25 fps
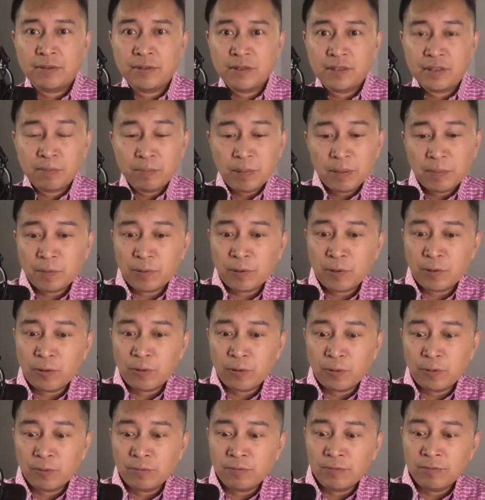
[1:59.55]
Some
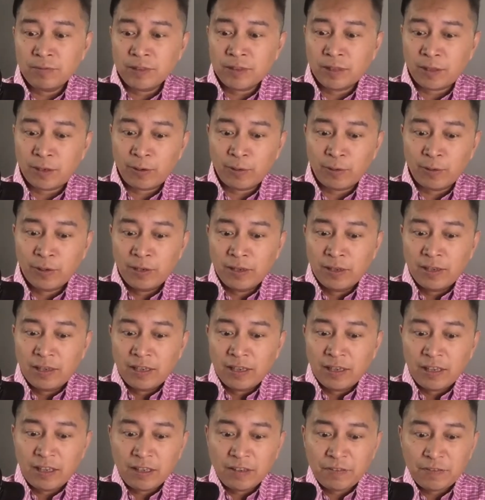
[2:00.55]
people, you know,
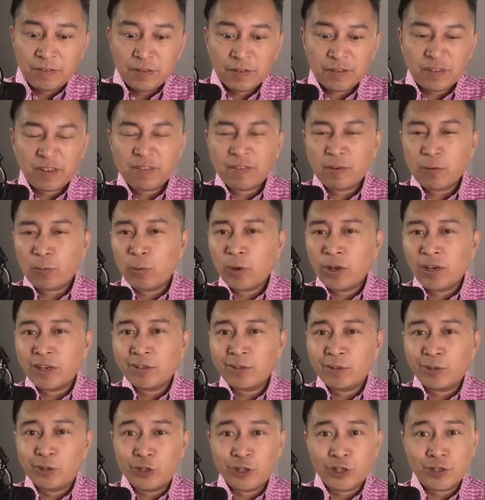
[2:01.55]
if you've ever wanted
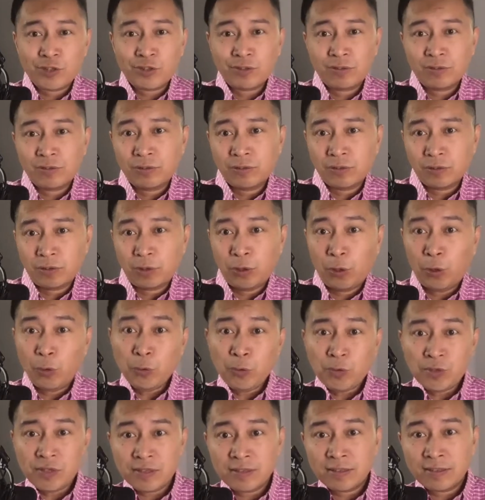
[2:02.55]
to just
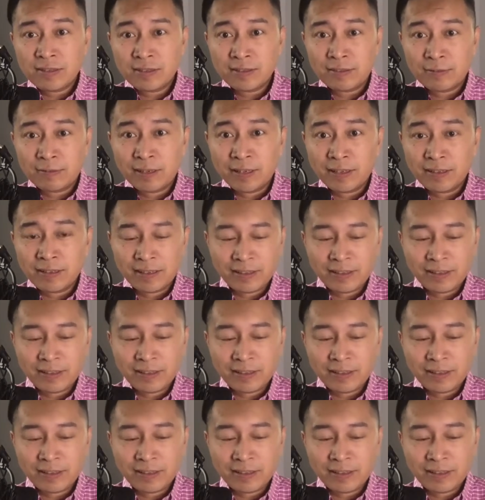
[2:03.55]
coast, right?